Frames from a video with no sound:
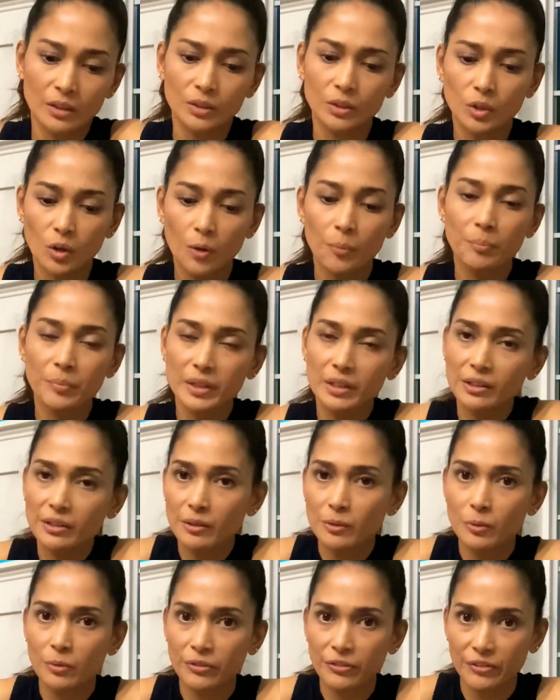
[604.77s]
Don't be
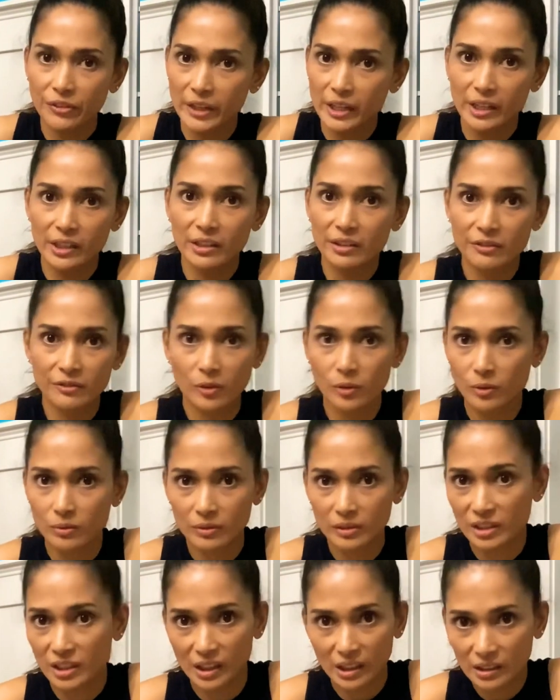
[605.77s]
afraid of
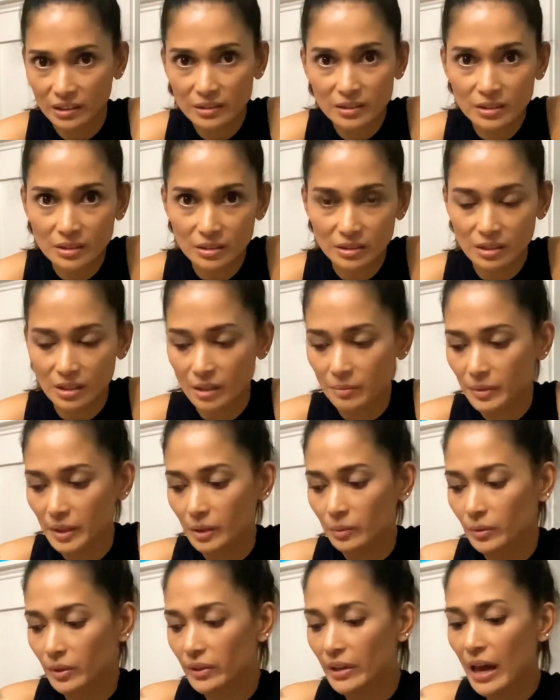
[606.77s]
guns. I
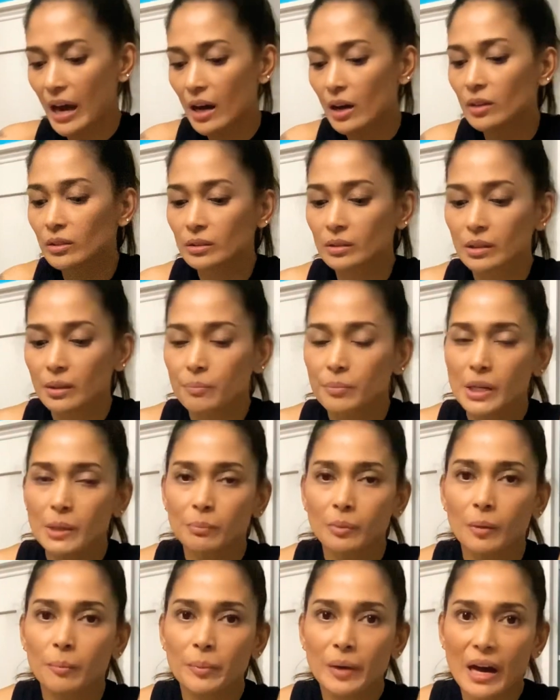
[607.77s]
mean, without the
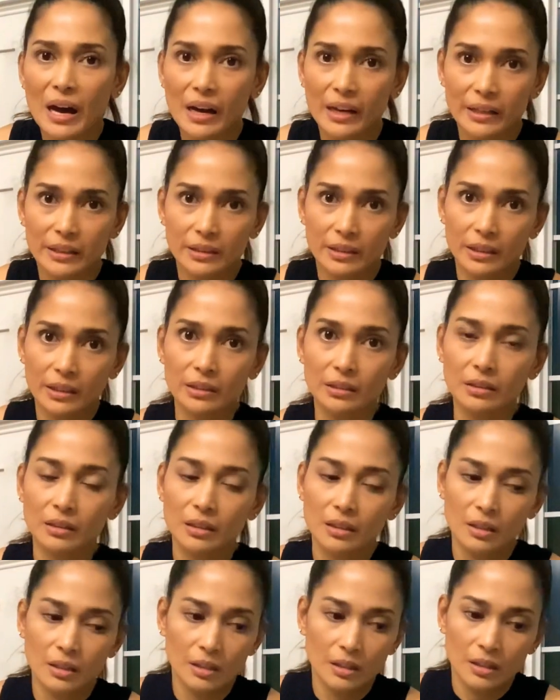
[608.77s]
people behind it,
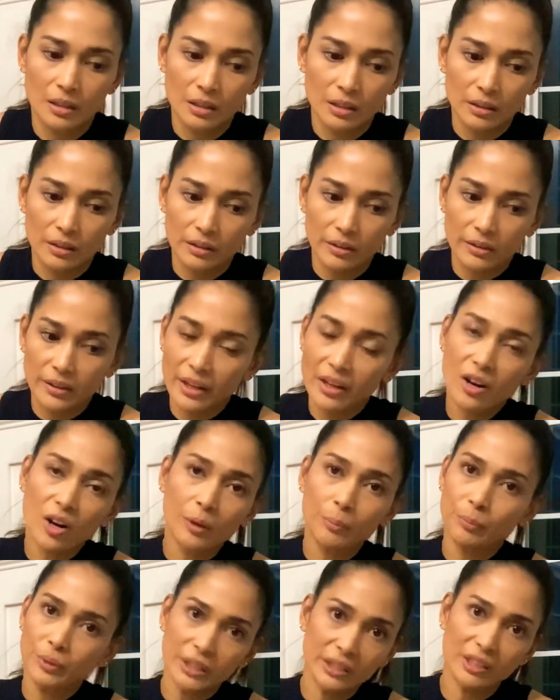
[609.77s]
they are
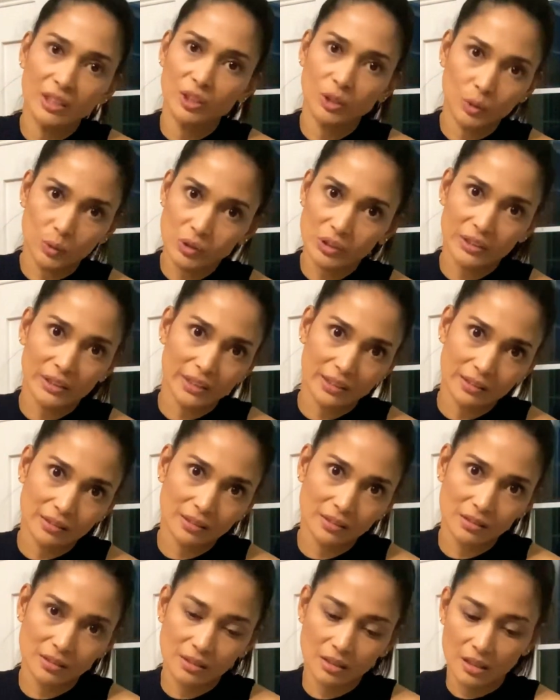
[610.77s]
pretty
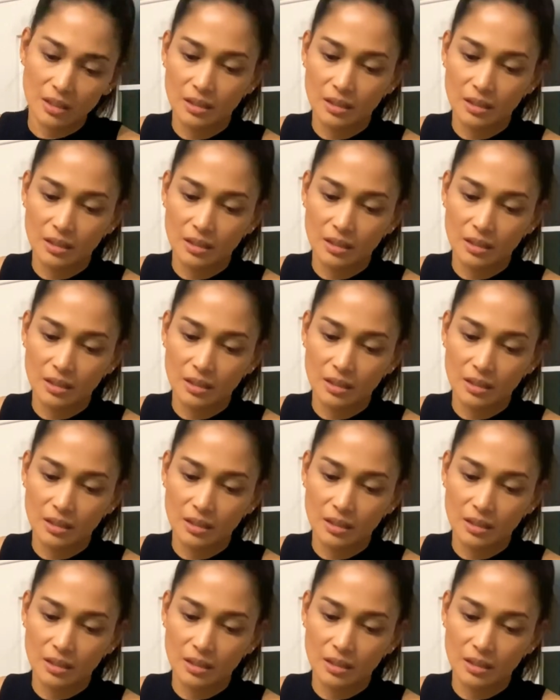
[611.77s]
useless.